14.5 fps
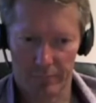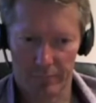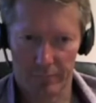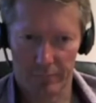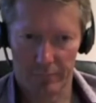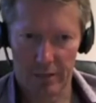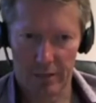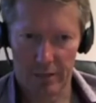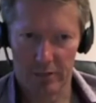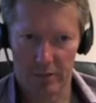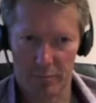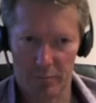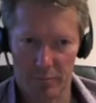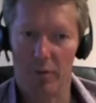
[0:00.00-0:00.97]

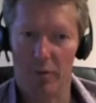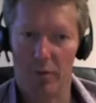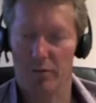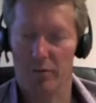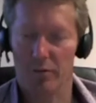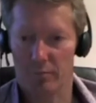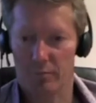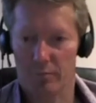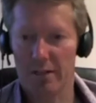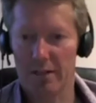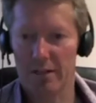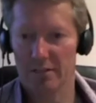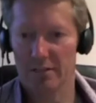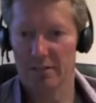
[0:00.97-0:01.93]
runs Perth, or the
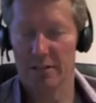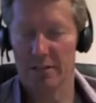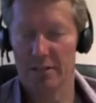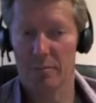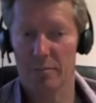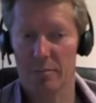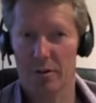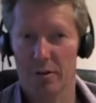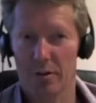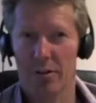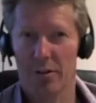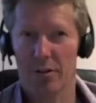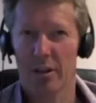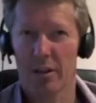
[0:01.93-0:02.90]
Meditation Centre in
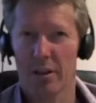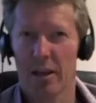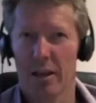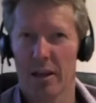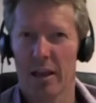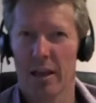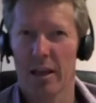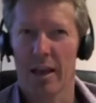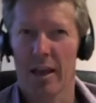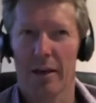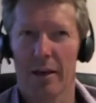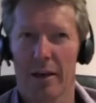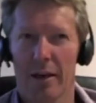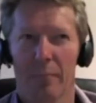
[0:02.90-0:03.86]
Perth.
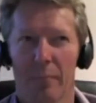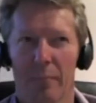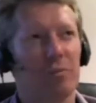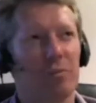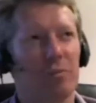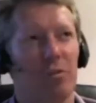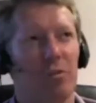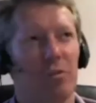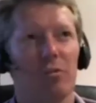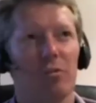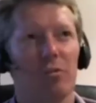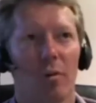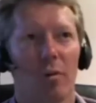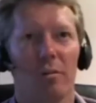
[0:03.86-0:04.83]
Was Do You
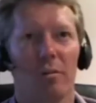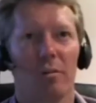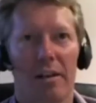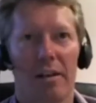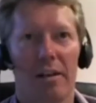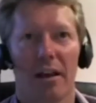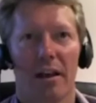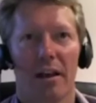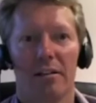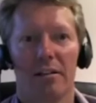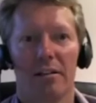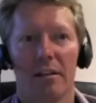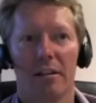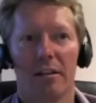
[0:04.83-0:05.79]
Want to Meditate?
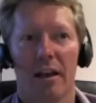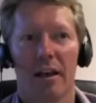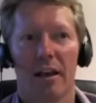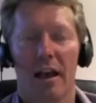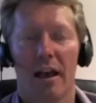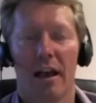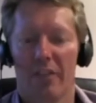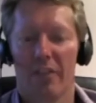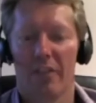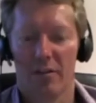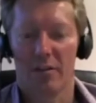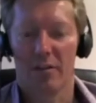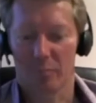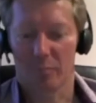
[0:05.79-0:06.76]
And that
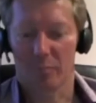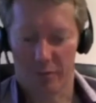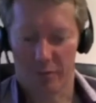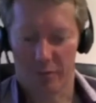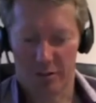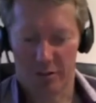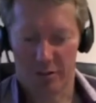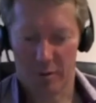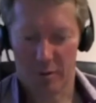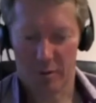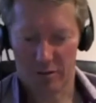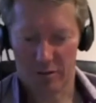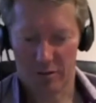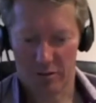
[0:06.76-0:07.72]
was my first
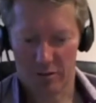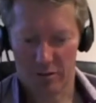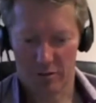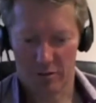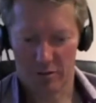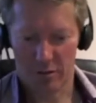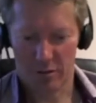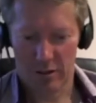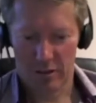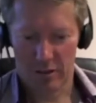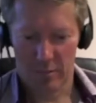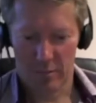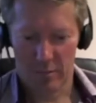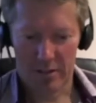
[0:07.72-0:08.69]
exposure to
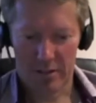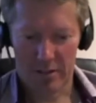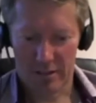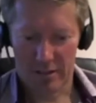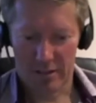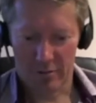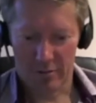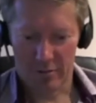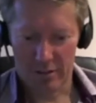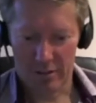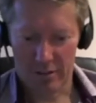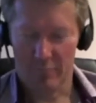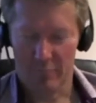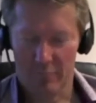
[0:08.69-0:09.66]
meditation written
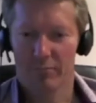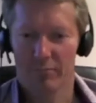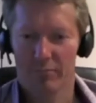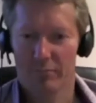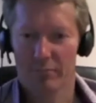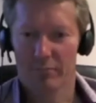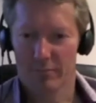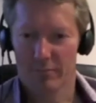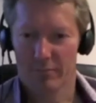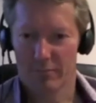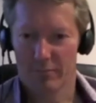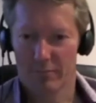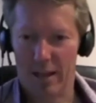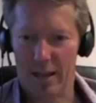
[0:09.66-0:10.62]
in
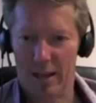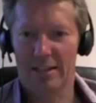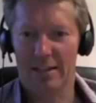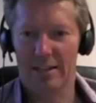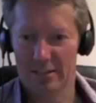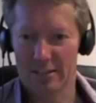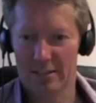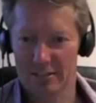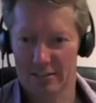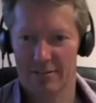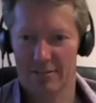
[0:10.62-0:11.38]
plain English.